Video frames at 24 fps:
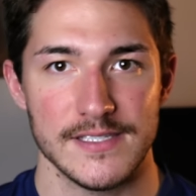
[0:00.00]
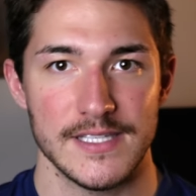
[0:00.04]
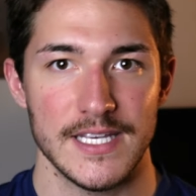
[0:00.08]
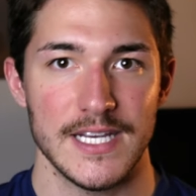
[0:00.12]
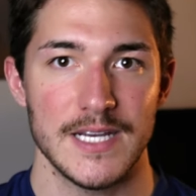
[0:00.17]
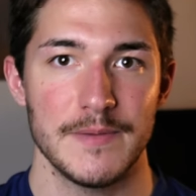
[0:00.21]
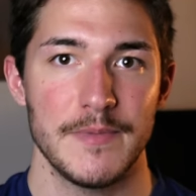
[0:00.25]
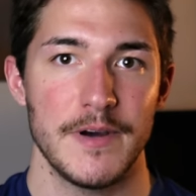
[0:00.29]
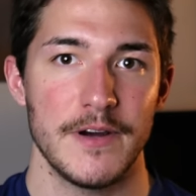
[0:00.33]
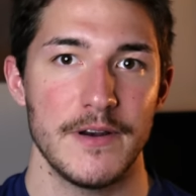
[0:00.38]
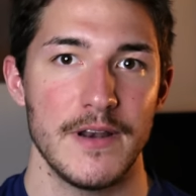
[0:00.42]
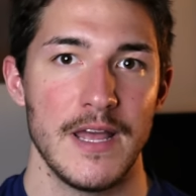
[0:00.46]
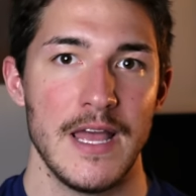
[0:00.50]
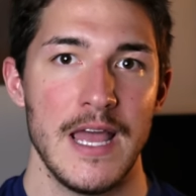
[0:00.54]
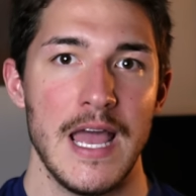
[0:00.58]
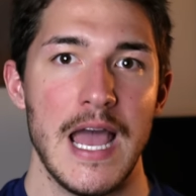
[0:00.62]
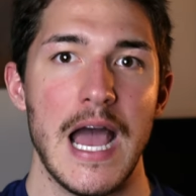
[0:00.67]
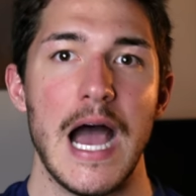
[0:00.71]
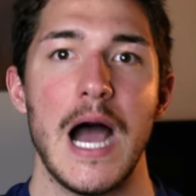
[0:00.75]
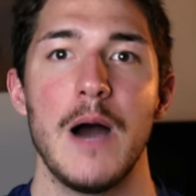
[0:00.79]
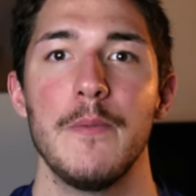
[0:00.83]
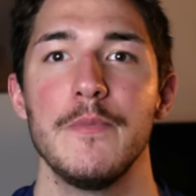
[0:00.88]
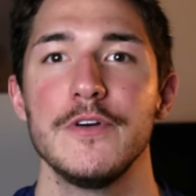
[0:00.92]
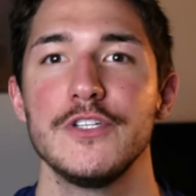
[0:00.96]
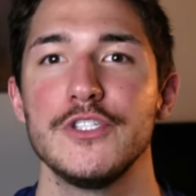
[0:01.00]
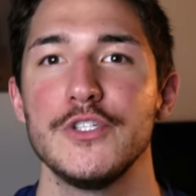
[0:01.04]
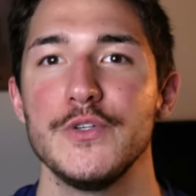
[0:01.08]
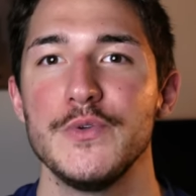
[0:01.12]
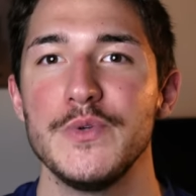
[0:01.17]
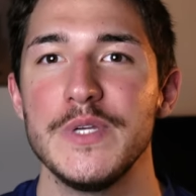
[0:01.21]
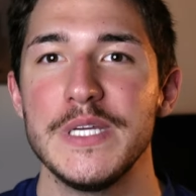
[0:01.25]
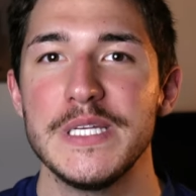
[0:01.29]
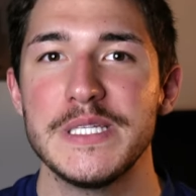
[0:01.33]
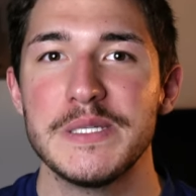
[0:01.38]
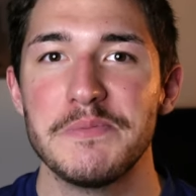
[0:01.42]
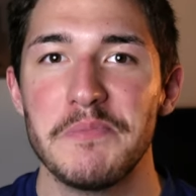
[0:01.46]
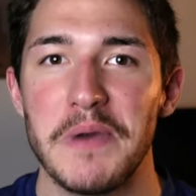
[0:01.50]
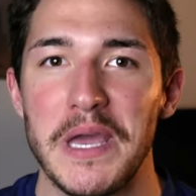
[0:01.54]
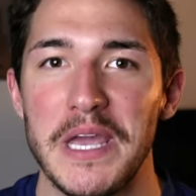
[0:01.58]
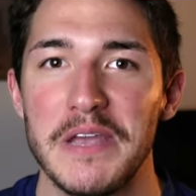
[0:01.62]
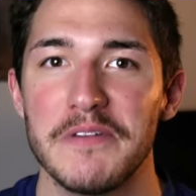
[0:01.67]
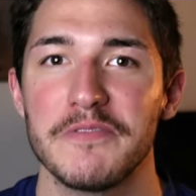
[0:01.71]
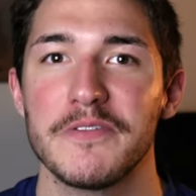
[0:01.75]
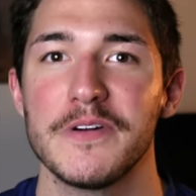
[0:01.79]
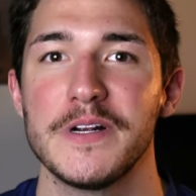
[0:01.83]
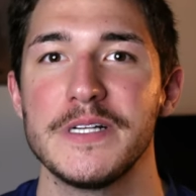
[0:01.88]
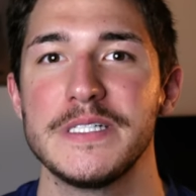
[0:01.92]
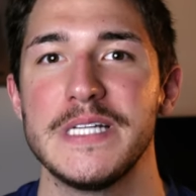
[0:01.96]
Think about how much you need to pay
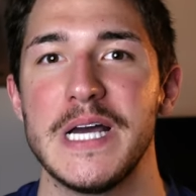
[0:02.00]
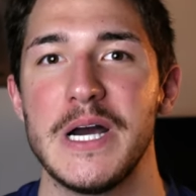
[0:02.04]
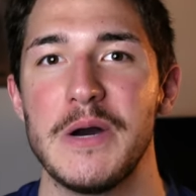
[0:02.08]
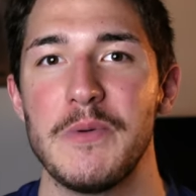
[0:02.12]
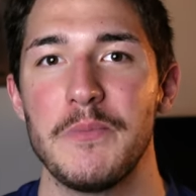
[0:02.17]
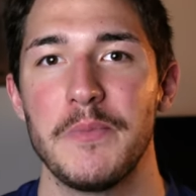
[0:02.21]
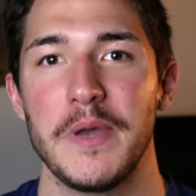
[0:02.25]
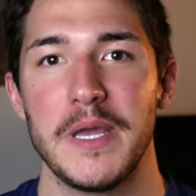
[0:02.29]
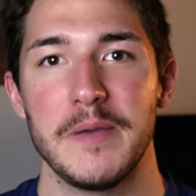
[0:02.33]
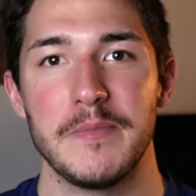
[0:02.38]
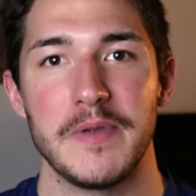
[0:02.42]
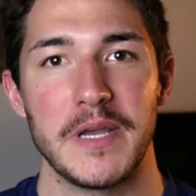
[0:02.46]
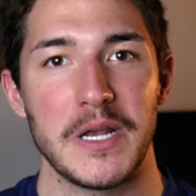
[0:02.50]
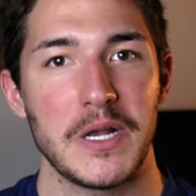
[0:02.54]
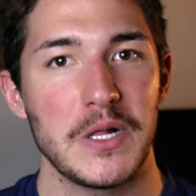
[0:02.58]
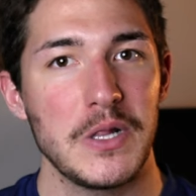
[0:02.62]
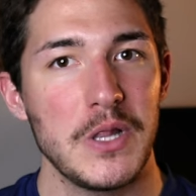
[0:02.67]
for a down payment,